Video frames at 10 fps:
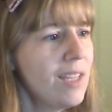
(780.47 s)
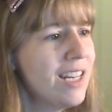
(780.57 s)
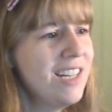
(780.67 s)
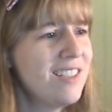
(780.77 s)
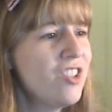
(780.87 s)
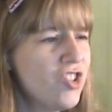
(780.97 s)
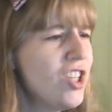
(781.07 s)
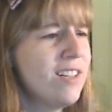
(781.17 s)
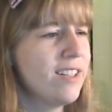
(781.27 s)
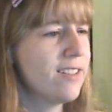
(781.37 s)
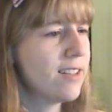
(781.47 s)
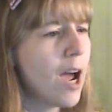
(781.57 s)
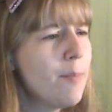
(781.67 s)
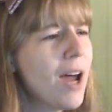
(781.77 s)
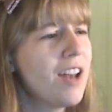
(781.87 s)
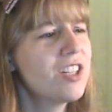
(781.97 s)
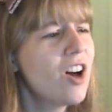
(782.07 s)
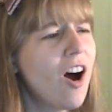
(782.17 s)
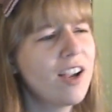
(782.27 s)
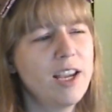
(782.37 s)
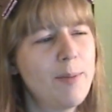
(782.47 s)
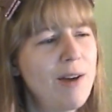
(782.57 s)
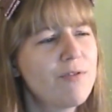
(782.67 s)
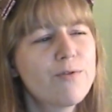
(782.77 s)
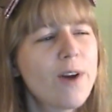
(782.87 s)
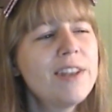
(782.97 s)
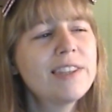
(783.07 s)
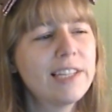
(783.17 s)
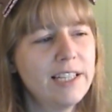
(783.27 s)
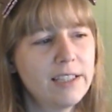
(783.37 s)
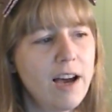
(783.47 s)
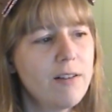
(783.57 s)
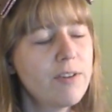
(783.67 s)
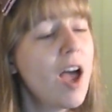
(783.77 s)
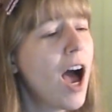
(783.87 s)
And he said, "Jesus, I'm not talking about friendly love.